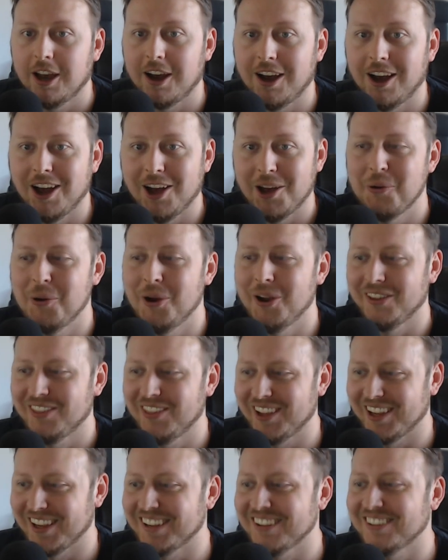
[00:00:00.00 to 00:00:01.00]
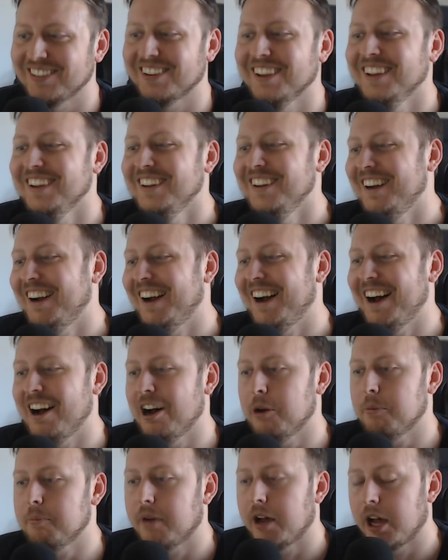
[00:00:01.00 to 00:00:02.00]
uh, with things,
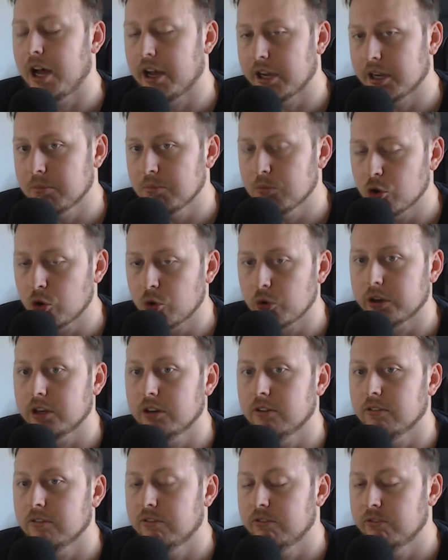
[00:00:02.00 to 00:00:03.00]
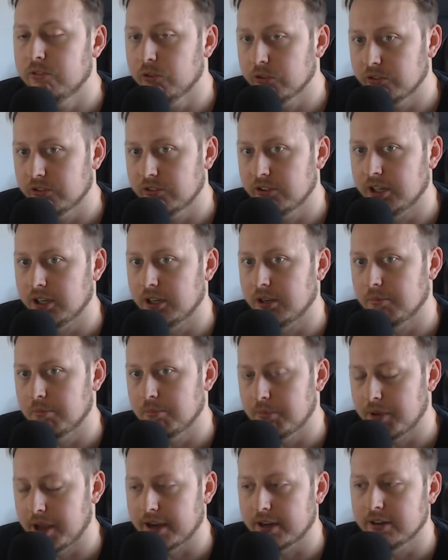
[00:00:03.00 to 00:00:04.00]
um, I am going full steam
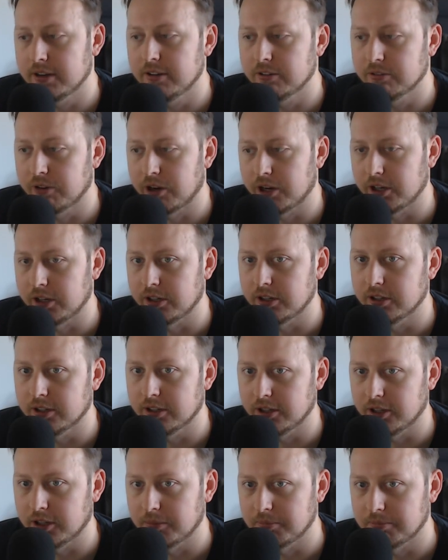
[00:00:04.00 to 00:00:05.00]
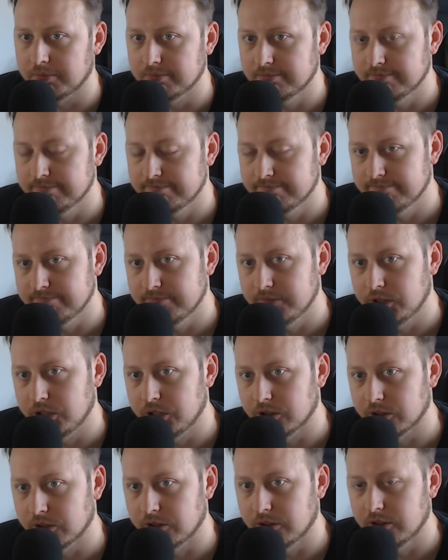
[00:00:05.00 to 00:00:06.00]
back into writing. Um, you
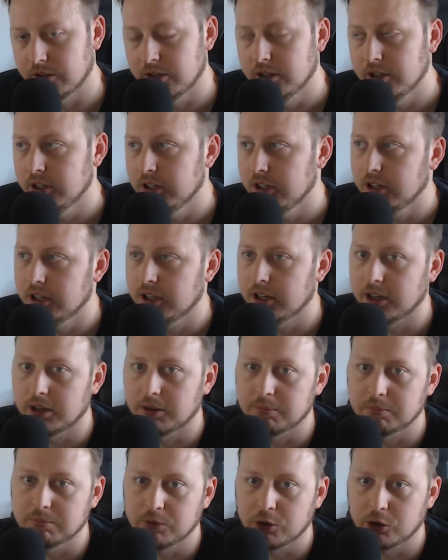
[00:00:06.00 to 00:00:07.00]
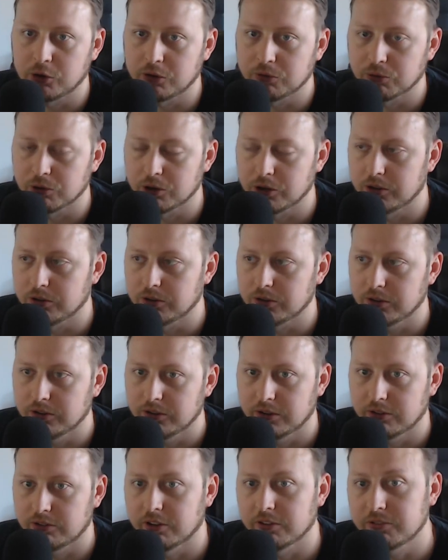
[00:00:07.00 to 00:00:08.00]
know, um, going rogue,
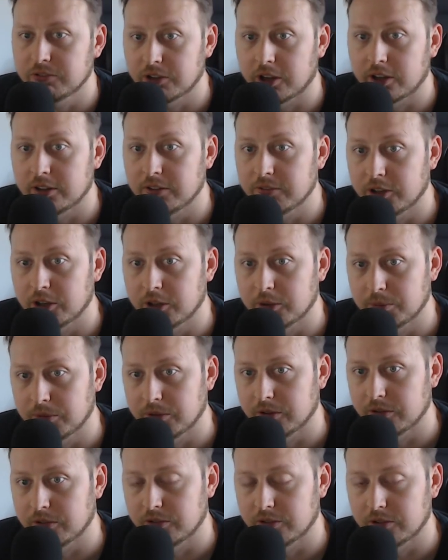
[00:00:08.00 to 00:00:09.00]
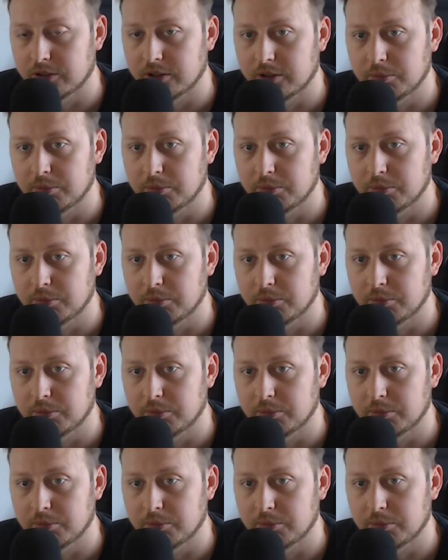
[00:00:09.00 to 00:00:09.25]
the self-taught developer's uh,